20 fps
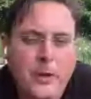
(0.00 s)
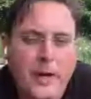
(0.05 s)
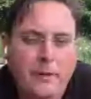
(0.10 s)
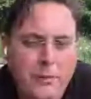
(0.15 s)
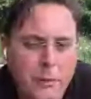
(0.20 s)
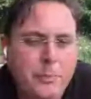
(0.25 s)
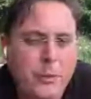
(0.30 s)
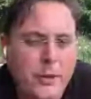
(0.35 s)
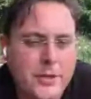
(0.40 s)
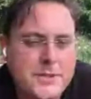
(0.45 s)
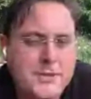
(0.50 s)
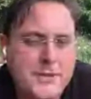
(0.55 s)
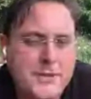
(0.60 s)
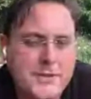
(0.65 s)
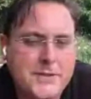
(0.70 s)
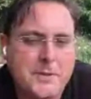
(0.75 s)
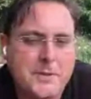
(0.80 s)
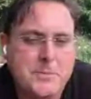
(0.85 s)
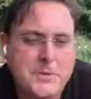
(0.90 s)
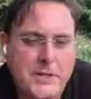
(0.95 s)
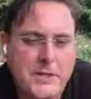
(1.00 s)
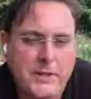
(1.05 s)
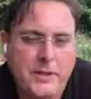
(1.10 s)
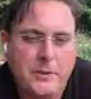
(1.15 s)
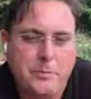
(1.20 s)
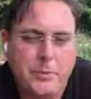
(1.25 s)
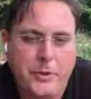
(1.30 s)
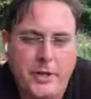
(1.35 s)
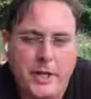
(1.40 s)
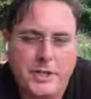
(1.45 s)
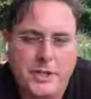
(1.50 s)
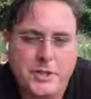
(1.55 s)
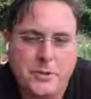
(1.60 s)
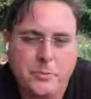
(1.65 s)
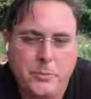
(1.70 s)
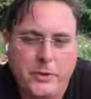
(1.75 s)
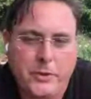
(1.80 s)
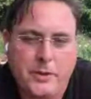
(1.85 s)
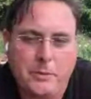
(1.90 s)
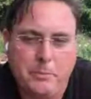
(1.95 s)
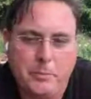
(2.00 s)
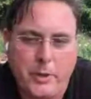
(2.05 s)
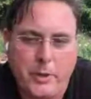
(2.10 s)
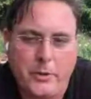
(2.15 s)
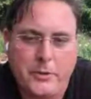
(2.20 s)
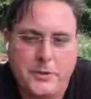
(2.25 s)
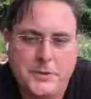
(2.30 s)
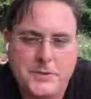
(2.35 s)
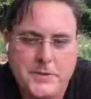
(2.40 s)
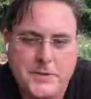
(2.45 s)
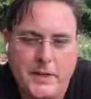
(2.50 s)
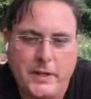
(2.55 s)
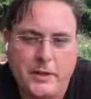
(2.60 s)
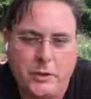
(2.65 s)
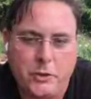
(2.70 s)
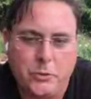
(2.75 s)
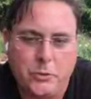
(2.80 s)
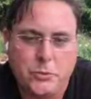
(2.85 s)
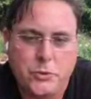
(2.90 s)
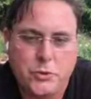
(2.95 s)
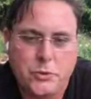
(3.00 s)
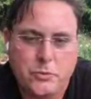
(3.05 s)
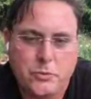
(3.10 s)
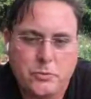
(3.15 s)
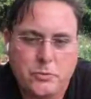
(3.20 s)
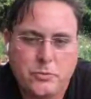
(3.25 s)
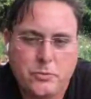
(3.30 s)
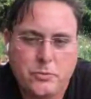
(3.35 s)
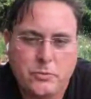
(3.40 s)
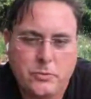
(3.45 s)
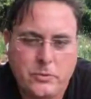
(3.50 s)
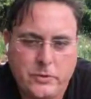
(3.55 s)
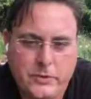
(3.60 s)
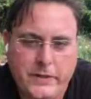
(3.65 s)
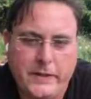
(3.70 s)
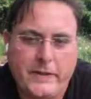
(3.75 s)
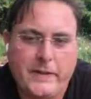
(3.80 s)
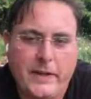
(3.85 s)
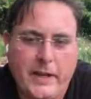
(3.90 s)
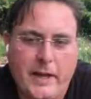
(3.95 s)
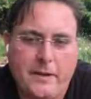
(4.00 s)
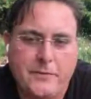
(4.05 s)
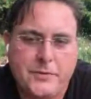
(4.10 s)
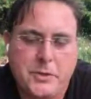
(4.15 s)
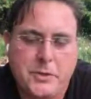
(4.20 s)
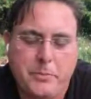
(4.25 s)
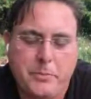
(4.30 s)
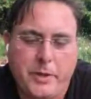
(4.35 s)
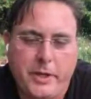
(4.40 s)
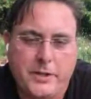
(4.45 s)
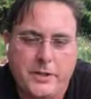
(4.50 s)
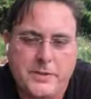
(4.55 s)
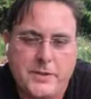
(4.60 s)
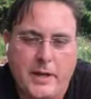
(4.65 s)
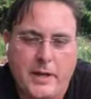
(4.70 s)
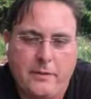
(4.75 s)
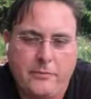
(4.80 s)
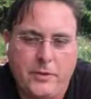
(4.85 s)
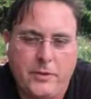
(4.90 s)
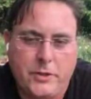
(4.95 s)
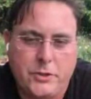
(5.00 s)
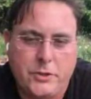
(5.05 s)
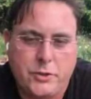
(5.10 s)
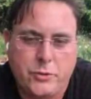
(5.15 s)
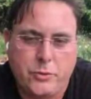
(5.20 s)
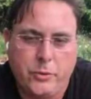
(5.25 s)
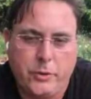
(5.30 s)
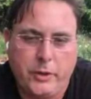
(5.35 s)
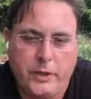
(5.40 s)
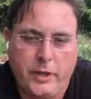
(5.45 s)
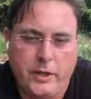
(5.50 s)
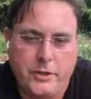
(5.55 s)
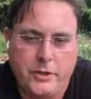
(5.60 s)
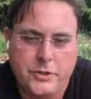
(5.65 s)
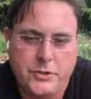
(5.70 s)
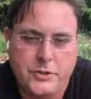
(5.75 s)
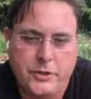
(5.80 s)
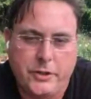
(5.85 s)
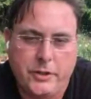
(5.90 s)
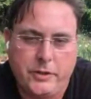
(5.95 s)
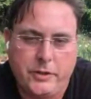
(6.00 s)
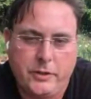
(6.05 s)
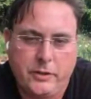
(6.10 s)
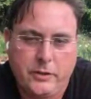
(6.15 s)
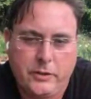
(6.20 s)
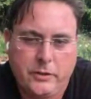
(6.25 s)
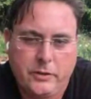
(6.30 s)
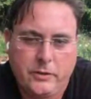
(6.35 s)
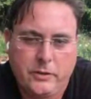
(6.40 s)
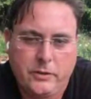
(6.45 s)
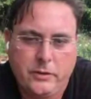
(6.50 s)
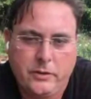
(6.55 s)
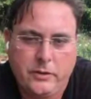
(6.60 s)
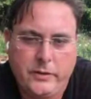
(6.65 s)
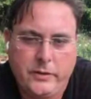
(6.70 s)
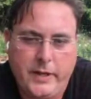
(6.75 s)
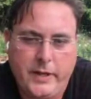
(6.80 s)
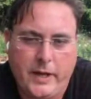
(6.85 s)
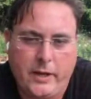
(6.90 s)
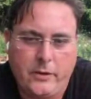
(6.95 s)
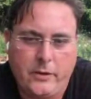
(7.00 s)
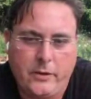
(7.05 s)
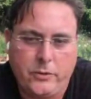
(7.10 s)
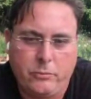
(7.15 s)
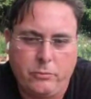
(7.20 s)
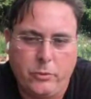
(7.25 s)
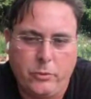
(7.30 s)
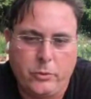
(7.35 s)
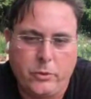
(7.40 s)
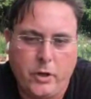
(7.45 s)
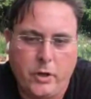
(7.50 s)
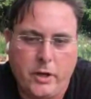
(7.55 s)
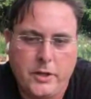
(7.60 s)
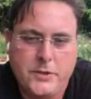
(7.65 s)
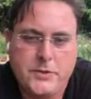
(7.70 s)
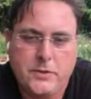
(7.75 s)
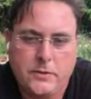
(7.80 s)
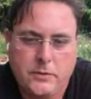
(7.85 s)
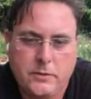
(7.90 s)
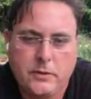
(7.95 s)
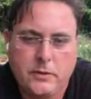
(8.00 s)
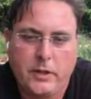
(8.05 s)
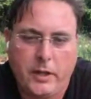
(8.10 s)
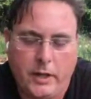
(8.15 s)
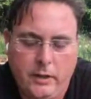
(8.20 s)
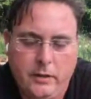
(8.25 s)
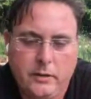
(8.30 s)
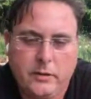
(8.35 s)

you put systems into production with components that you didn't have somebody on staff that truly understood down to root cause? Yeah.